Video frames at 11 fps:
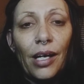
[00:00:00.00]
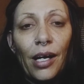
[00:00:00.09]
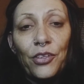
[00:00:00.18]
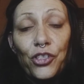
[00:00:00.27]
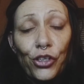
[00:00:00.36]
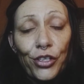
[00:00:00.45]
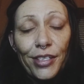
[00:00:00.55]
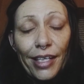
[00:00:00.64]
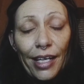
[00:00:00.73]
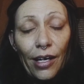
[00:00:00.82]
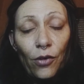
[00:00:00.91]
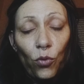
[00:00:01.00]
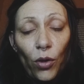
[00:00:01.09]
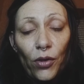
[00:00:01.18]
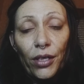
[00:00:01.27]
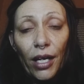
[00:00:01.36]
uncertainty of
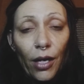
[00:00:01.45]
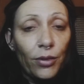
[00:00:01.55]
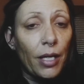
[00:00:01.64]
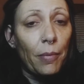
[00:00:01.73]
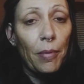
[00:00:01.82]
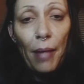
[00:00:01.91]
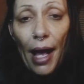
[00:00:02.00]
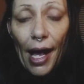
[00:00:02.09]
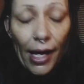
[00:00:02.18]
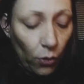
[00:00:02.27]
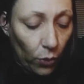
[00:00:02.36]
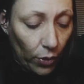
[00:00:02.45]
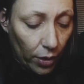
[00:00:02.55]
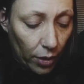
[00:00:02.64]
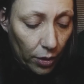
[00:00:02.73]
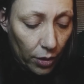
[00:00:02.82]
whether or not I was coming back,
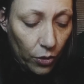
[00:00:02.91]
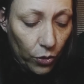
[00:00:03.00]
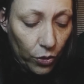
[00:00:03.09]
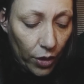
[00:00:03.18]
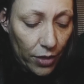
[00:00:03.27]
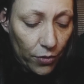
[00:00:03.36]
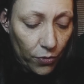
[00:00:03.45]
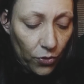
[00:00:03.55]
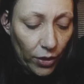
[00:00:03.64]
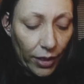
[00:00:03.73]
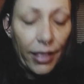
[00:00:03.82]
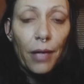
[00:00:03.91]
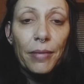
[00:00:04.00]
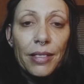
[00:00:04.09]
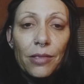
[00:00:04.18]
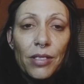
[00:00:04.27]
or you guys have really cut
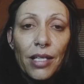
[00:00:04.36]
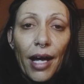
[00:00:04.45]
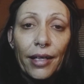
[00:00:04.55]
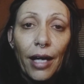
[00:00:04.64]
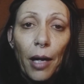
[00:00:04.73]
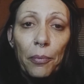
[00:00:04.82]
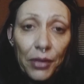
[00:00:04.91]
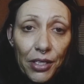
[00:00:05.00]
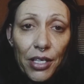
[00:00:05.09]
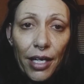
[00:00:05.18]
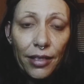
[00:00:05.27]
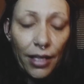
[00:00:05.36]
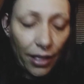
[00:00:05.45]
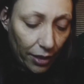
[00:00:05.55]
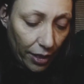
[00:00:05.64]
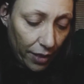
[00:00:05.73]
me some slack, and I appreciate the
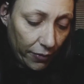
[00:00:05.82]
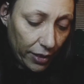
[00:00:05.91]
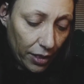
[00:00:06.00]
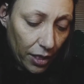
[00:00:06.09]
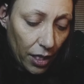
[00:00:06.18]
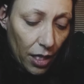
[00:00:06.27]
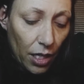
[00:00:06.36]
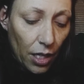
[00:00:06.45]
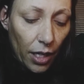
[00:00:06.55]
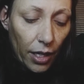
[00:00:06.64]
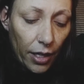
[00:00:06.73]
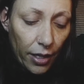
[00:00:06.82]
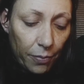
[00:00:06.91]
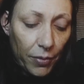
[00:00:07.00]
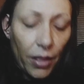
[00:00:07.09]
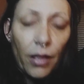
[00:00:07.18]
hell out of it.
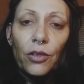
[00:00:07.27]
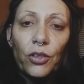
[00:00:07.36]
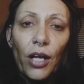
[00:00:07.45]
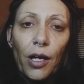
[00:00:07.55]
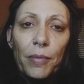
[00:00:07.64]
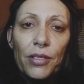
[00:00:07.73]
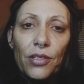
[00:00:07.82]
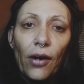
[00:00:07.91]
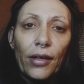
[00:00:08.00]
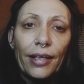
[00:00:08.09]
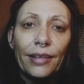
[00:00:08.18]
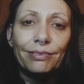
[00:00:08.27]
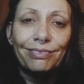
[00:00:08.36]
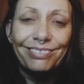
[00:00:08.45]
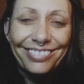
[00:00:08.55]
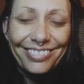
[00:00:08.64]
You're not gonna be sorry.
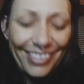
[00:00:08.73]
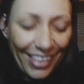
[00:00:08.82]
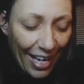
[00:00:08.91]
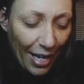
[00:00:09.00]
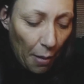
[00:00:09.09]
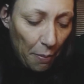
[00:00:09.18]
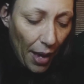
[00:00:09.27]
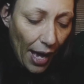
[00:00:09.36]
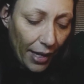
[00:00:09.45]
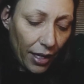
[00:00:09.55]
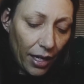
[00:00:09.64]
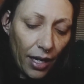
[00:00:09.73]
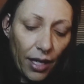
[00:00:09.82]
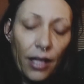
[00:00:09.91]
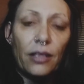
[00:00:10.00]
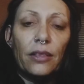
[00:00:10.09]
Okay, I'm back
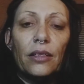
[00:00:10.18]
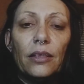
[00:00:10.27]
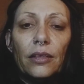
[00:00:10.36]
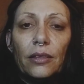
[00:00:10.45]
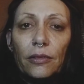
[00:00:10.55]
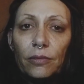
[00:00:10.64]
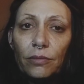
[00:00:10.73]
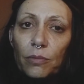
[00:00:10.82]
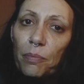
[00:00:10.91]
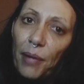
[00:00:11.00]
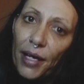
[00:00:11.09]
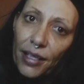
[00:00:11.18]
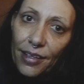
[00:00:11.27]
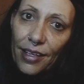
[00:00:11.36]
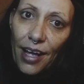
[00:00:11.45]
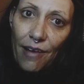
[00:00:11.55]
and better
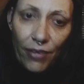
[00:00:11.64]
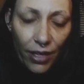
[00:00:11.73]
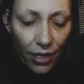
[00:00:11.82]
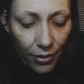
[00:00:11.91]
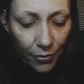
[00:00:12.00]
than ever.